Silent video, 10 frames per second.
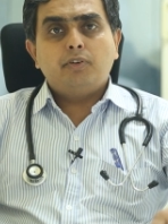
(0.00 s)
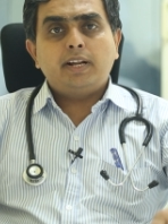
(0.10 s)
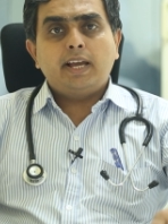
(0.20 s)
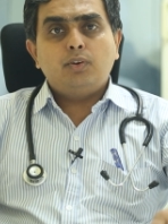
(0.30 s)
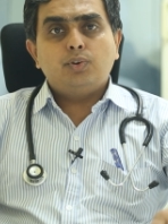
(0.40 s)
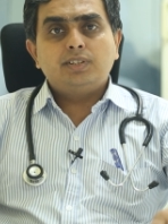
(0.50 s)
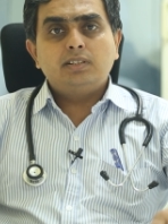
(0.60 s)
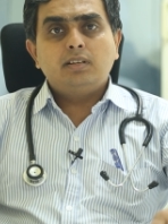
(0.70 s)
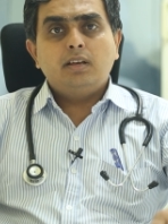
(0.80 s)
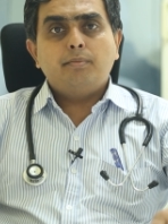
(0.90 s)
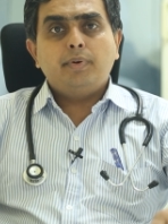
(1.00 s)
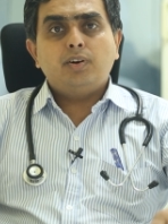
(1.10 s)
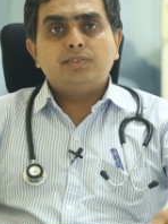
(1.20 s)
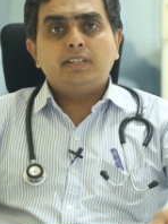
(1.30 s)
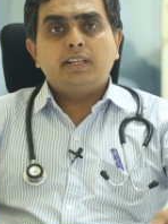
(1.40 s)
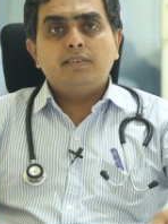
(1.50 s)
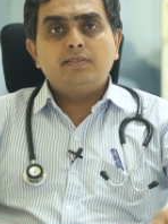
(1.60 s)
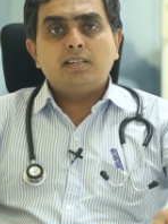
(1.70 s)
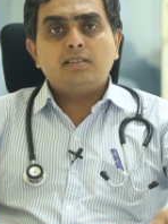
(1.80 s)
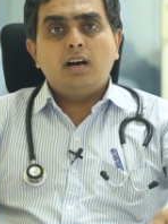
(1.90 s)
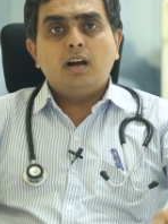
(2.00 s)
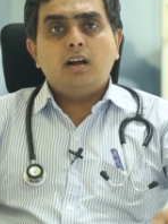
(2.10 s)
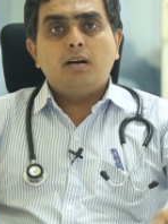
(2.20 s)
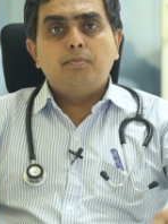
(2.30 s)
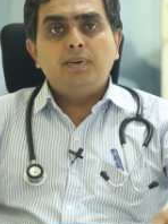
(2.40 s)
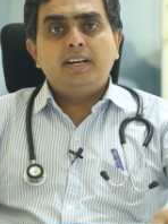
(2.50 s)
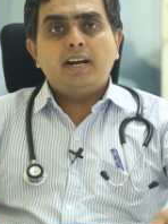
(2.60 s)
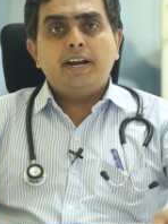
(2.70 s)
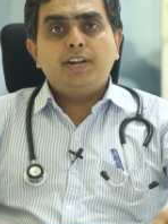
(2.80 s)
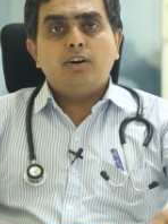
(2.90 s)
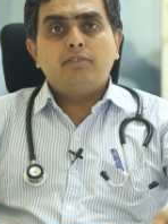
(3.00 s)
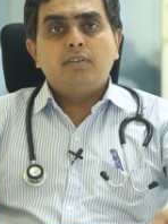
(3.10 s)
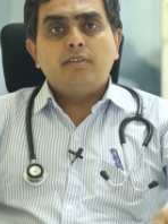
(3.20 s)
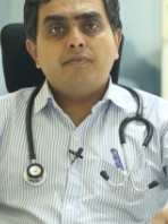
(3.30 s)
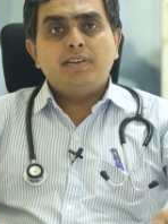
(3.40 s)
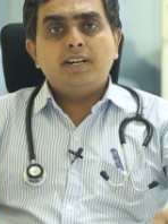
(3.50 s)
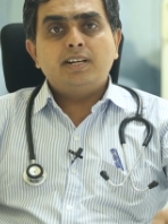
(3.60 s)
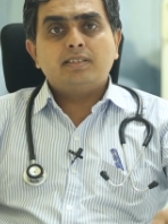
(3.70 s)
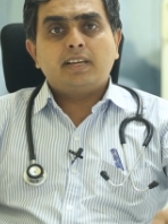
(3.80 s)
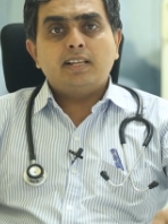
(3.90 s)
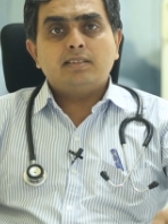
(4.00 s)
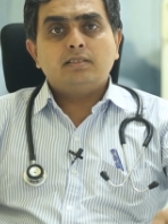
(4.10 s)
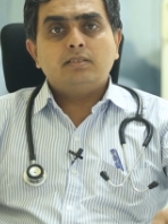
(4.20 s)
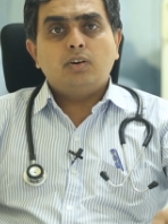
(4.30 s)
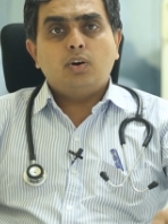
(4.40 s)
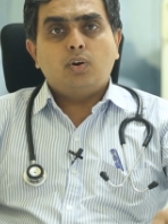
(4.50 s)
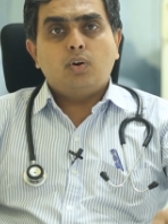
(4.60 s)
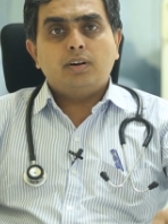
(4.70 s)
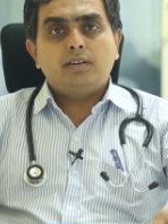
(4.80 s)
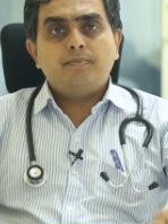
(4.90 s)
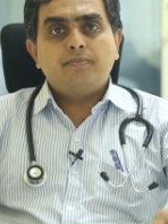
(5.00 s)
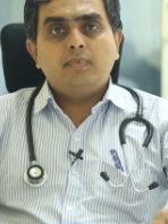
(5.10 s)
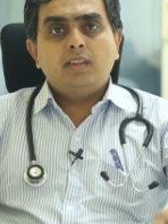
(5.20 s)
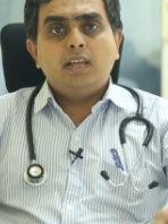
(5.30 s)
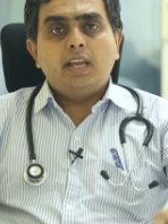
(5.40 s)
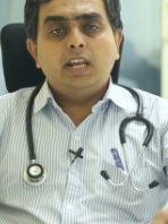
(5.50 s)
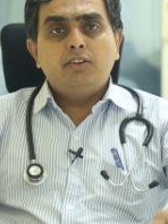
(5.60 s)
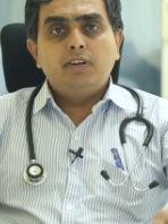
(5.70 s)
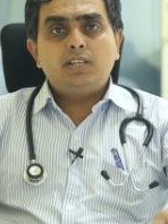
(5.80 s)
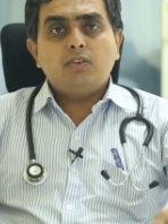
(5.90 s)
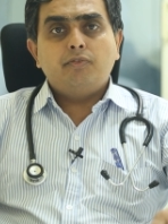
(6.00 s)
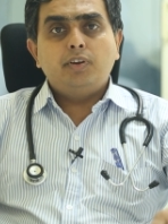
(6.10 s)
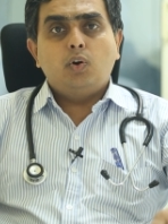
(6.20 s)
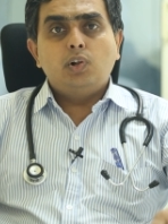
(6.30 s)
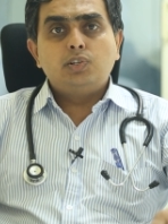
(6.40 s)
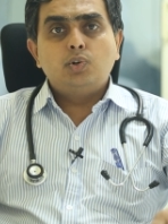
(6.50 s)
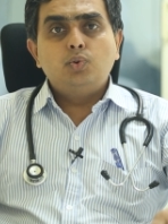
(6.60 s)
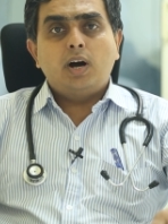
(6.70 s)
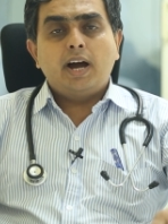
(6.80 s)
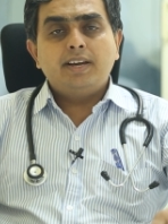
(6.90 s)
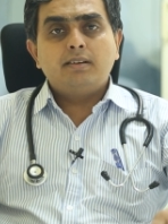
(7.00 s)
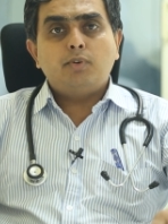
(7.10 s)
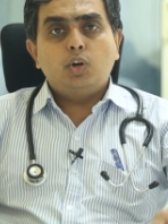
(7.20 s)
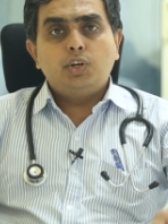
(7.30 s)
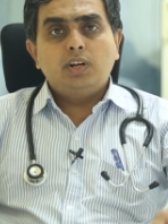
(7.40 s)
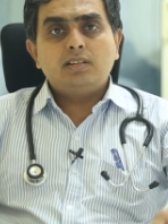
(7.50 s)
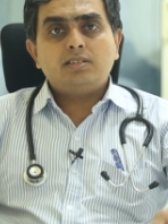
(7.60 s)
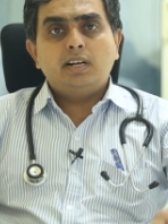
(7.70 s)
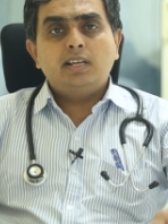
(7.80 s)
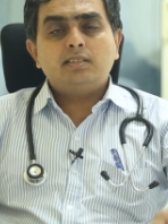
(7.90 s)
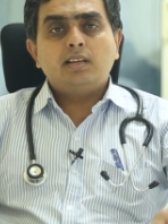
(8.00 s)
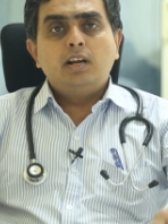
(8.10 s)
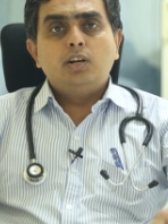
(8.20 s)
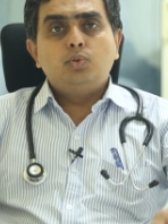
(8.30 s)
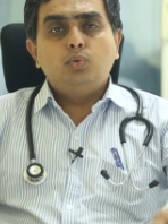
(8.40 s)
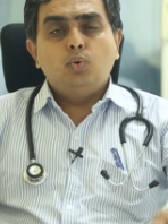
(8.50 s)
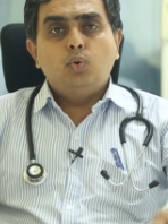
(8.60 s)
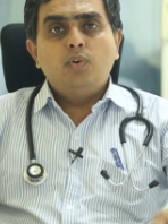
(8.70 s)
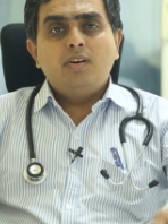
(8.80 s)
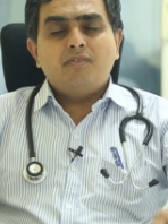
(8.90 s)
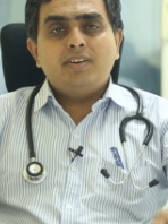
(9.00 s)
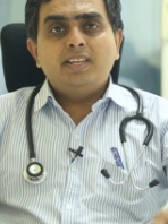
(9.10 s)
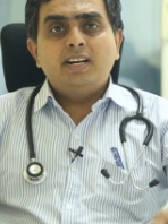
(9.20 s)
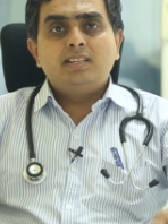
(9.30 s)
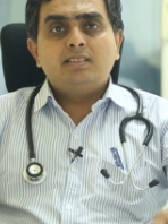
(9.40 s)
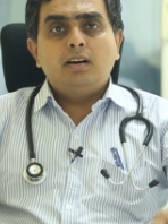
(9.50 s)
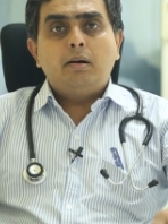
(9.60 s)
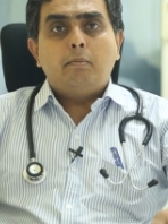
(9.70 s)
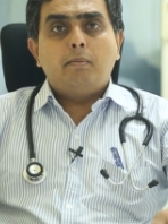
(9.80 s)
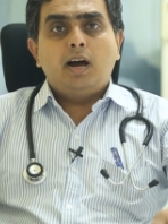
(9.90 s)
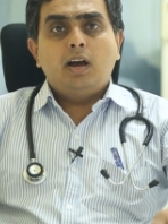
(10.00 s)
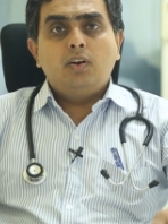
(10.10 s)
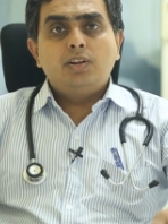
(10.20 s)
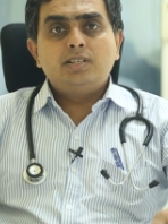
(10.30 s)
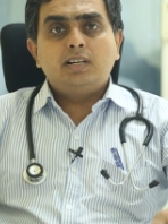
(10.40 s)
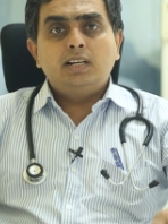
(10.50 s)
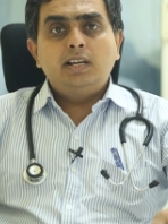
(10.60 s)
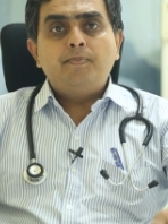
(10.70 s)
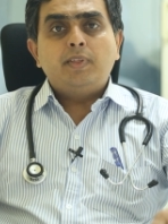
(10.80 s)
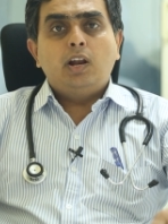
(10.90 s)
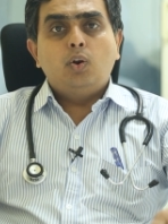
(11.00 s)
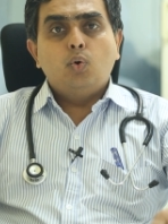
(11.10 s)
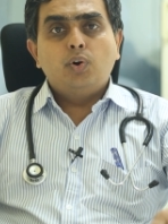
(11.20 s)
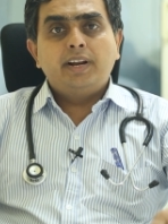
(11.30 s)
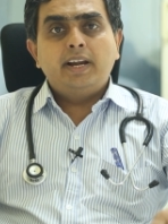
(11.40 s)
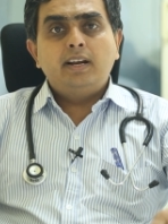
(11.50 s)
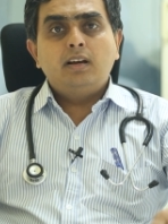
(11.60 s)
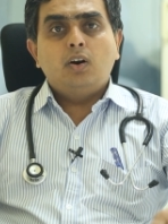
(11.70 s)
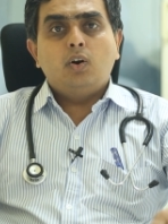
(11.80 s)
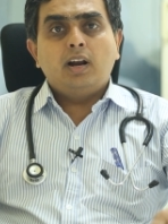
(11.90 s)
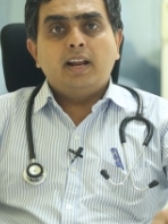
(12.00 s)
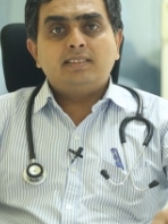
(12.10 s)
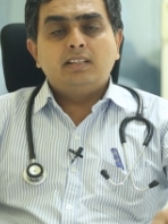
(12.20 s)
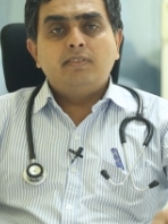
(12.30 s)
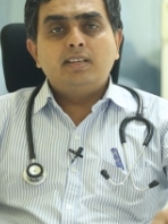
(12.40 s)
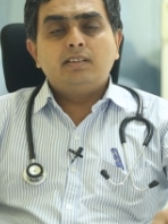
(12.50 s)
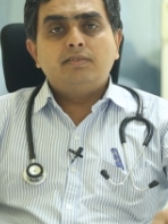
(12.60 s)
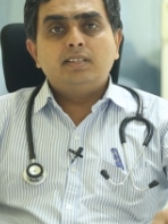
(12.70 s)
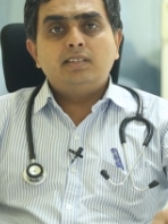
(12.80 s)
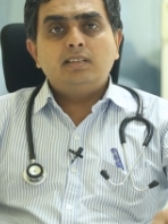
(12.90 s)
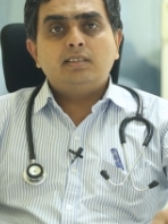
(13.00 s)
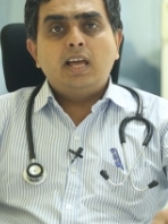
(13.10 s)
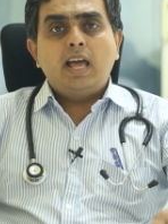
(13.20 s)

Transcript: for diagnosis because it gives us a complete idea of whether it's a cancer or not, in which we also do higher molecular studies to know whether it's a biologically low-grade or less invasive disease